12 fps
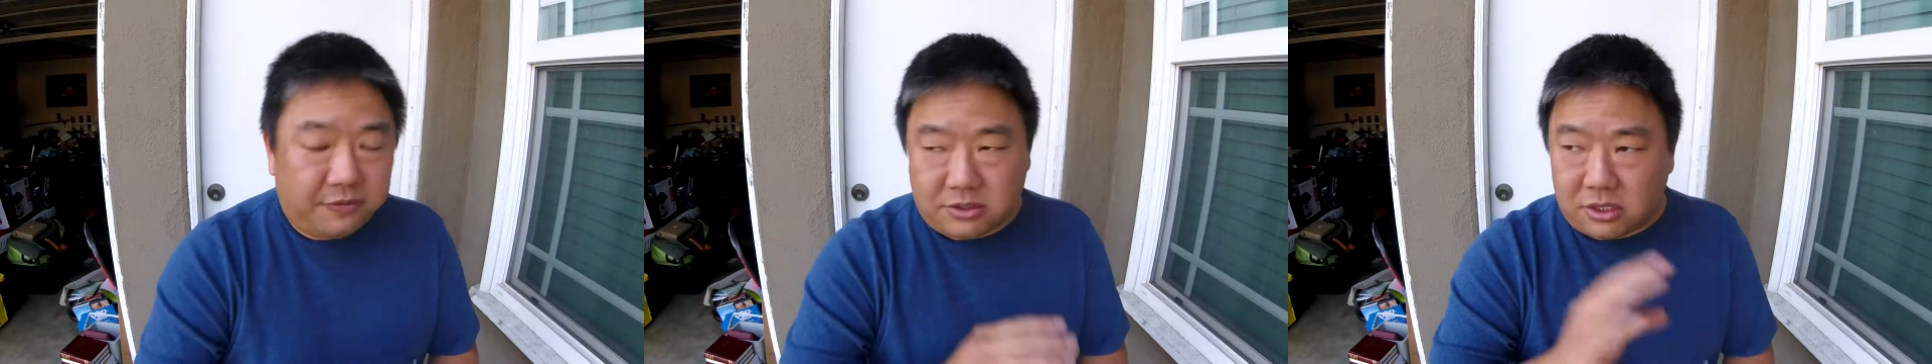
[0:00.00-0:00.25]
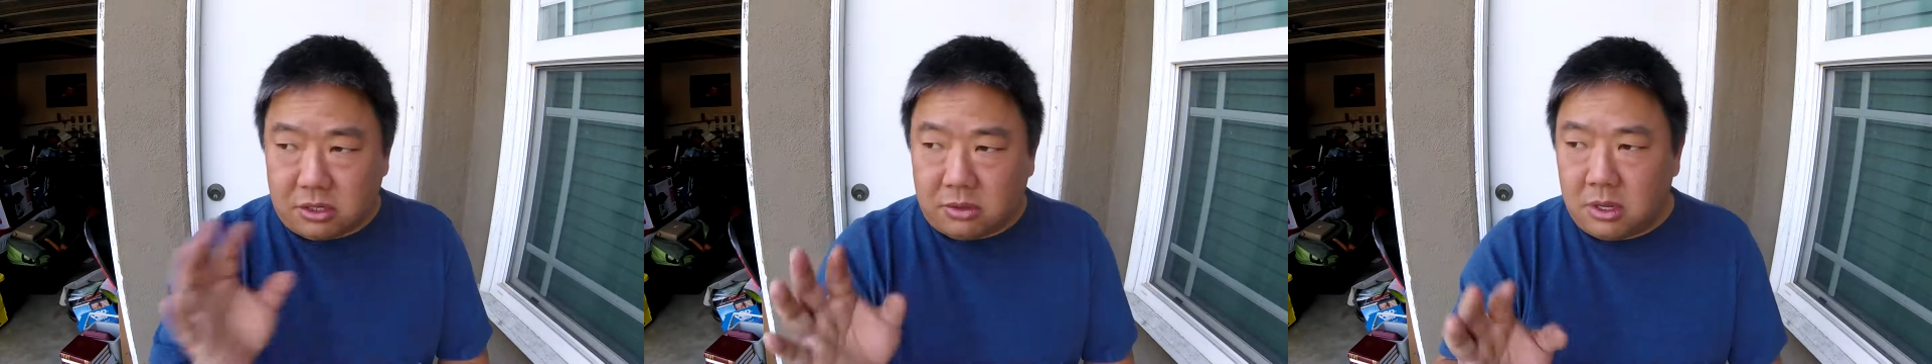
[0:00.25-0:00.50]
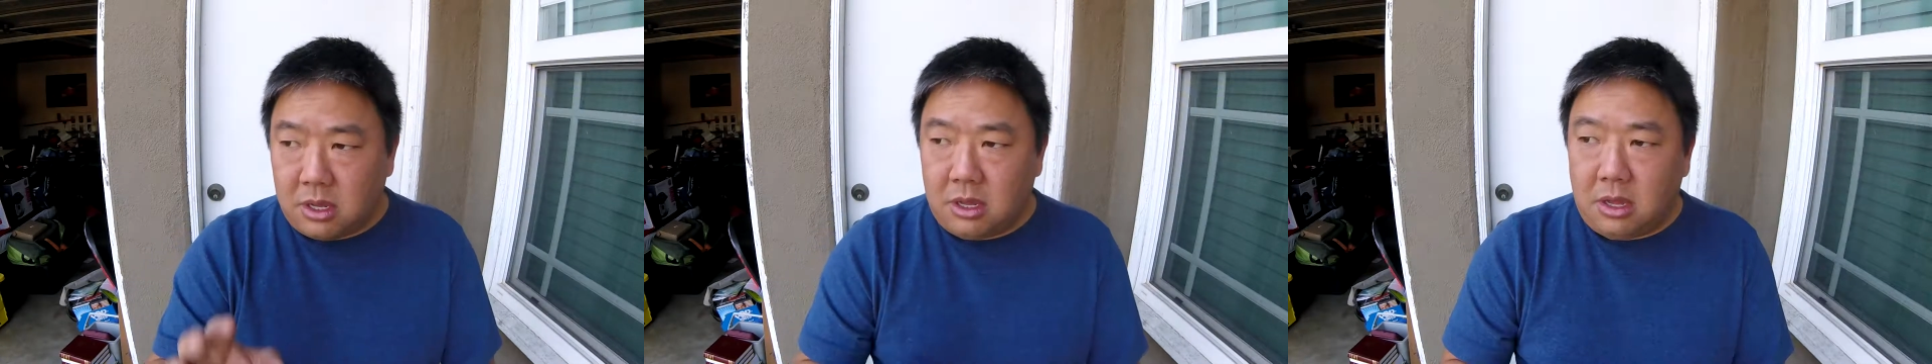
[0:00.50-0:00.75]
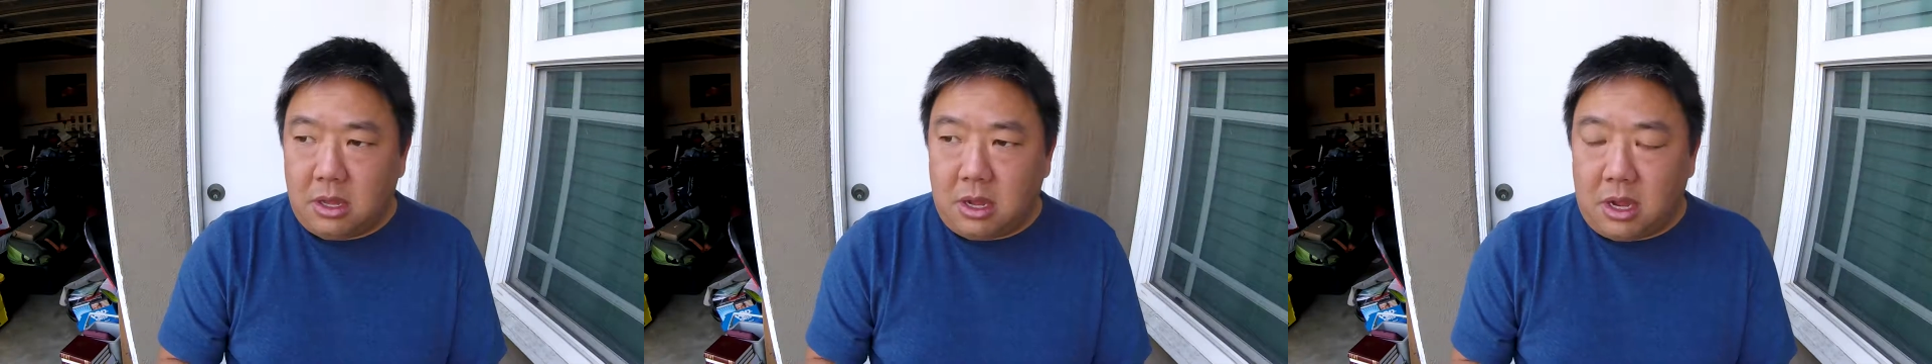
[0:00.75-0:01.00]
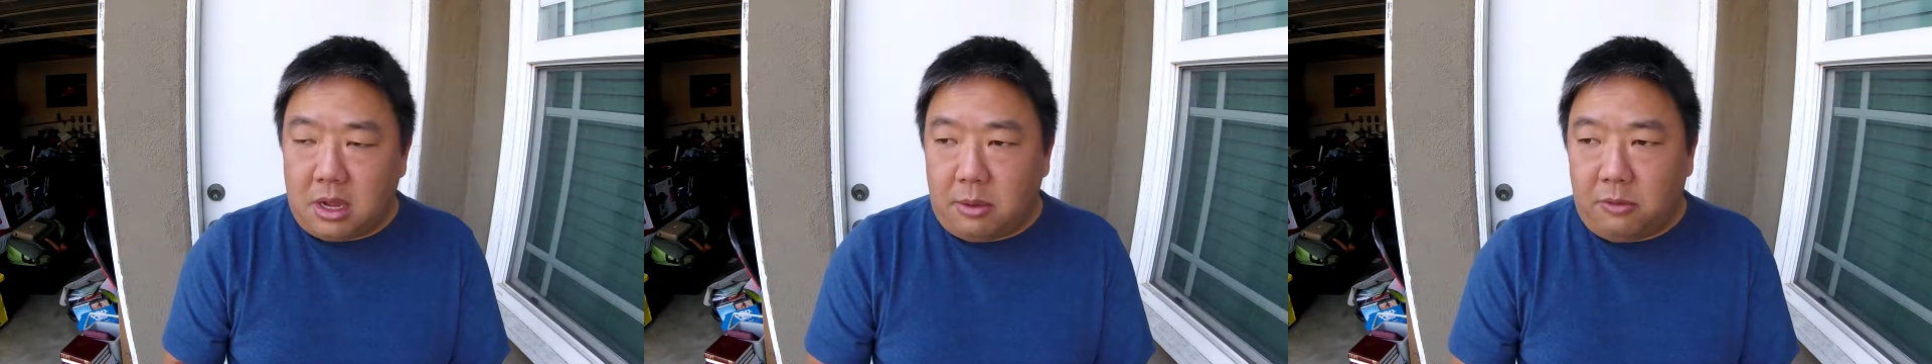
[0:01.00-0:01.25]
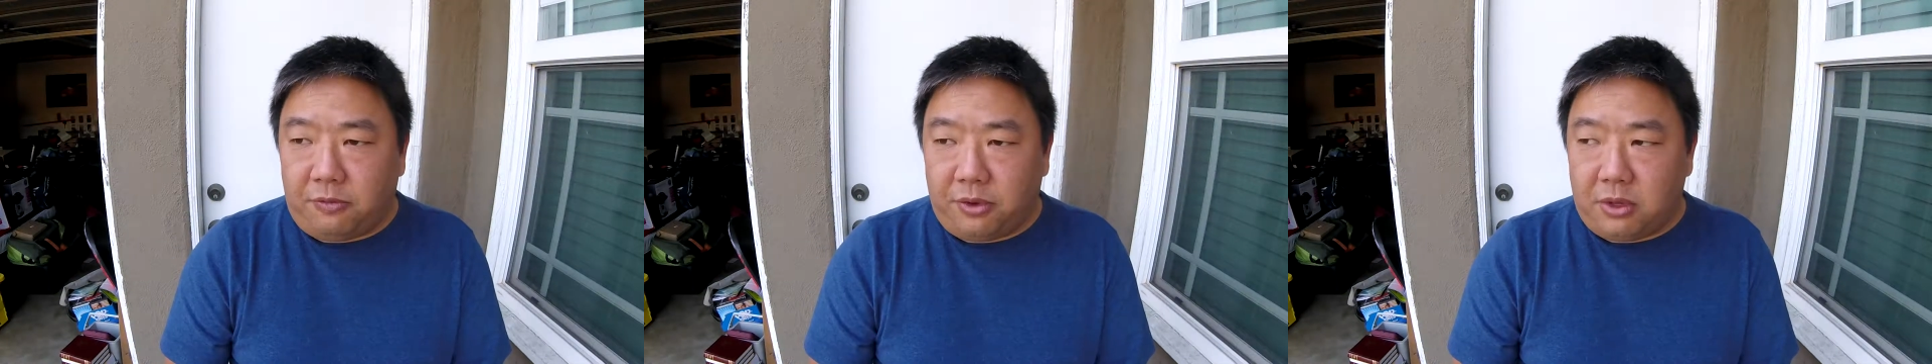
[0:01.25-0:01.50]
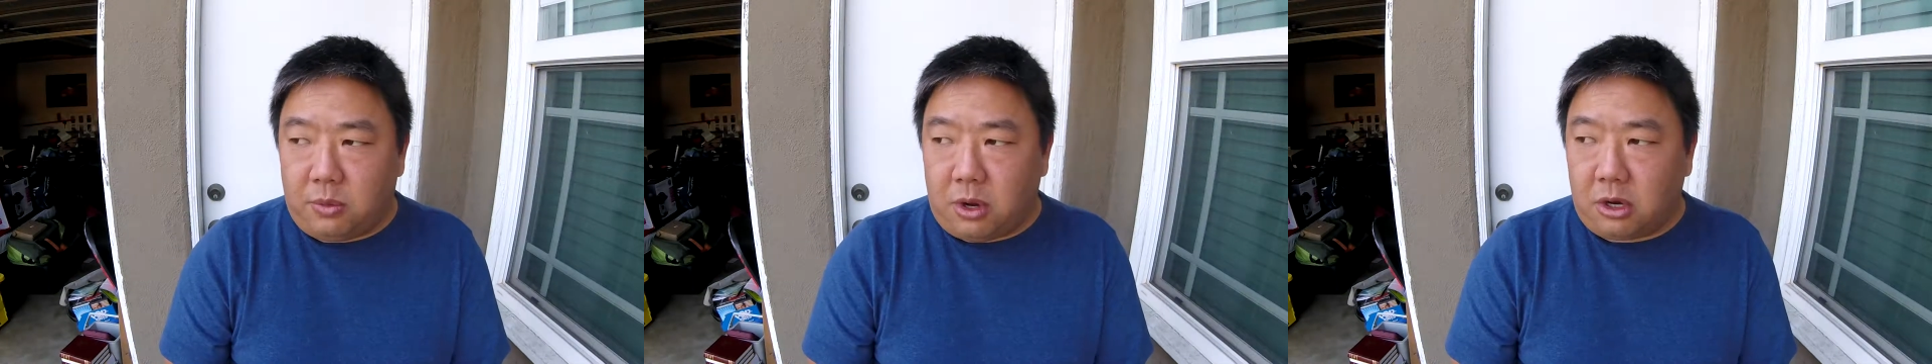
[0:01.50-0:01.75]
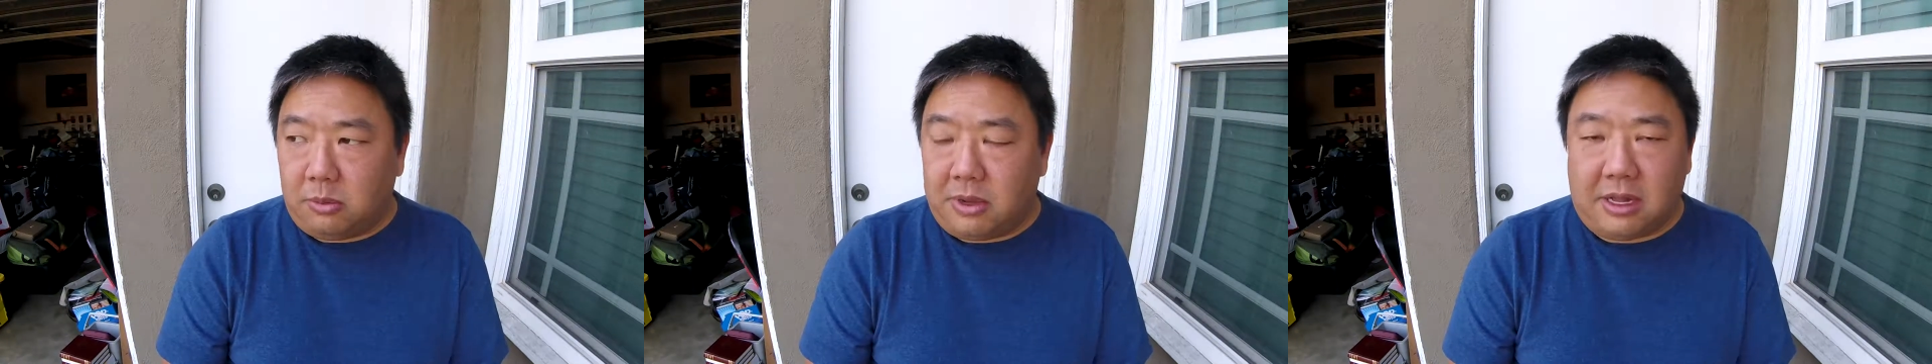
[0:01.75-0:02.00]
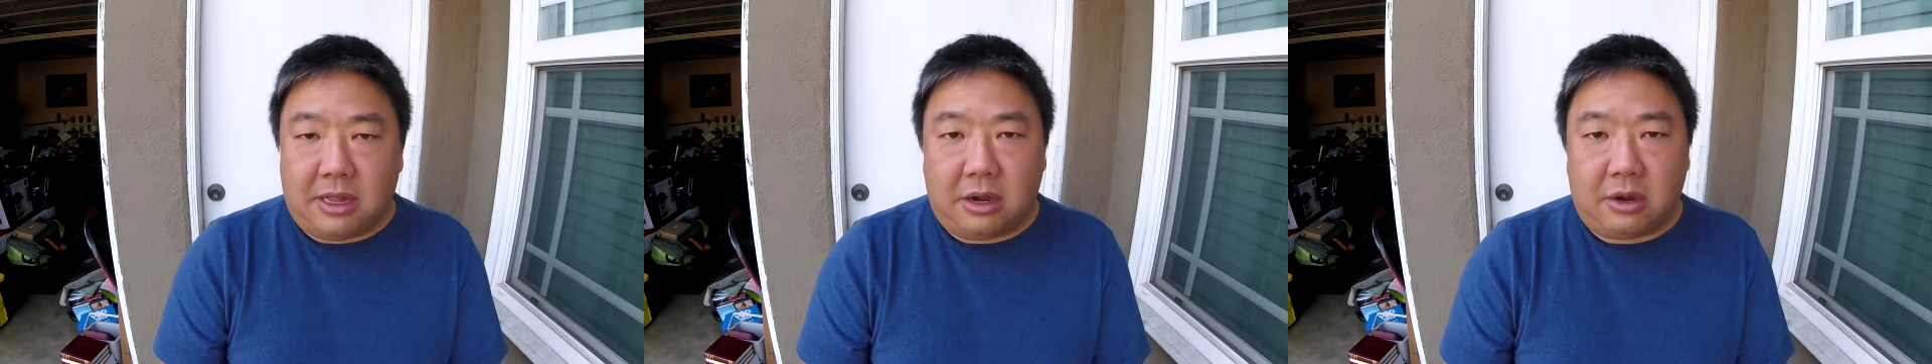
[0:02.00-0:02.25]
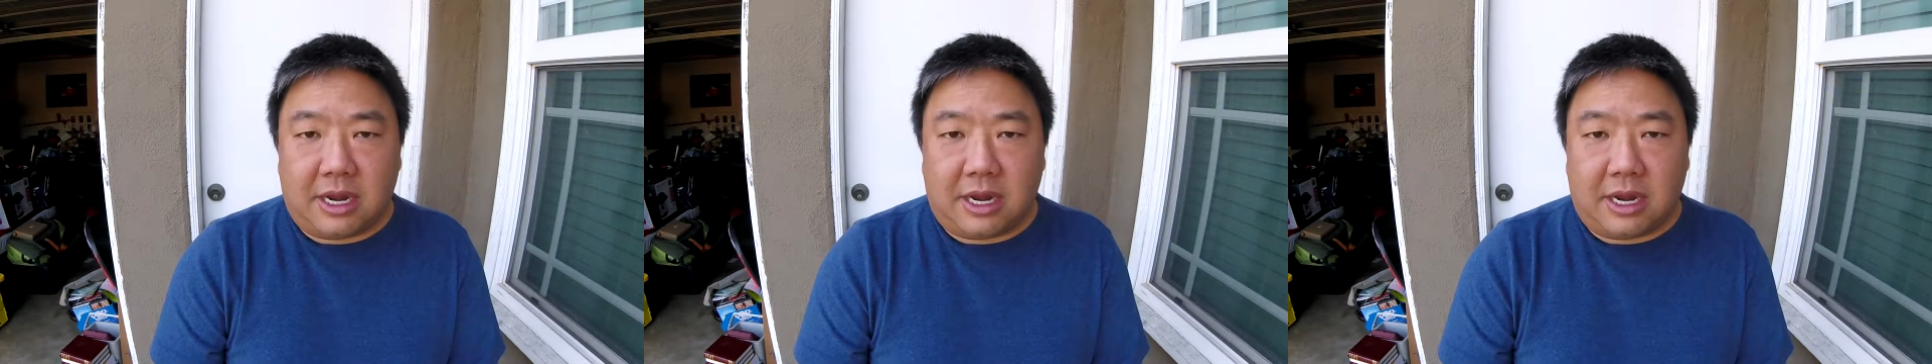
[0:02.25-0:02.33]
So hopefully the water will be clear